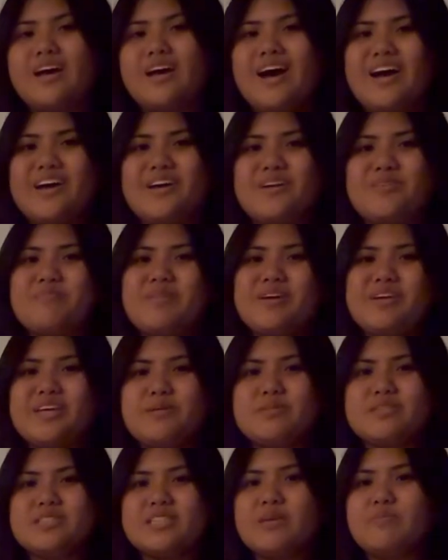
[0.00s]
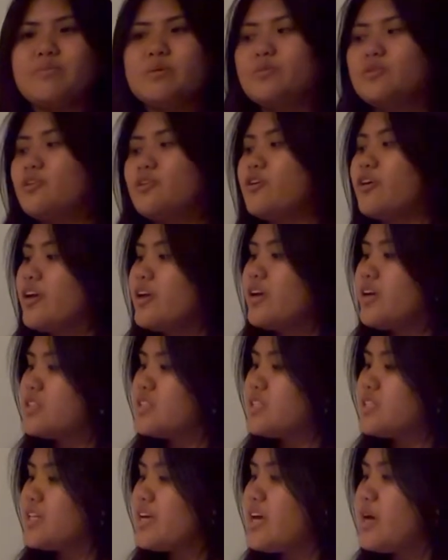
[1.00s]
Hi, my name is Amy Baloy, and
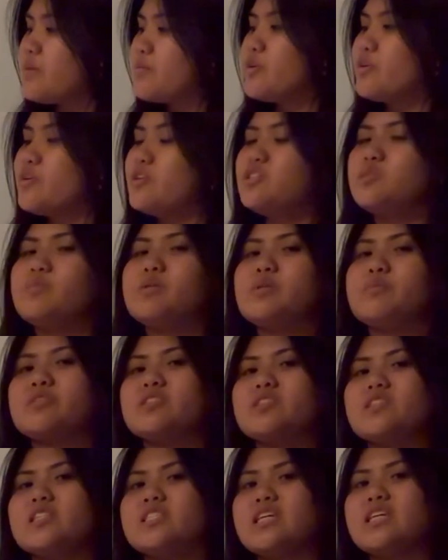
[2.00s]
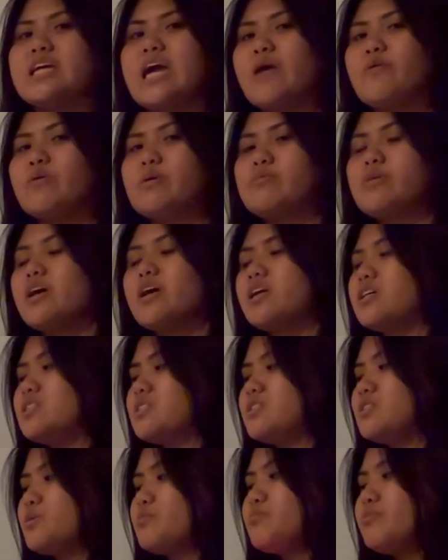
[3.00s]
today I'm going to be presenting our product,
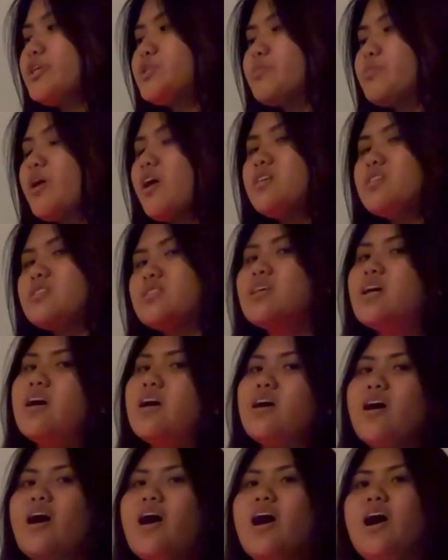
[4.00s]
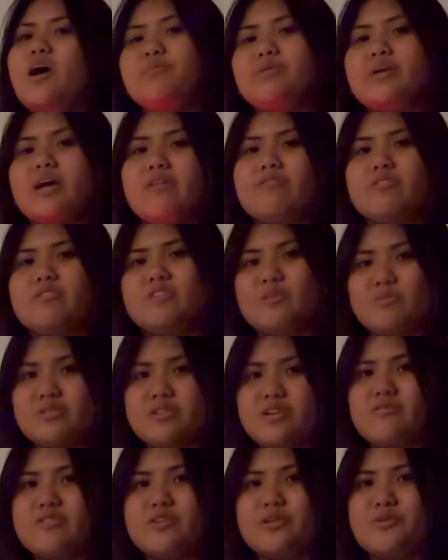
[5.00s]
the Brush Box, on behalf of Team 7.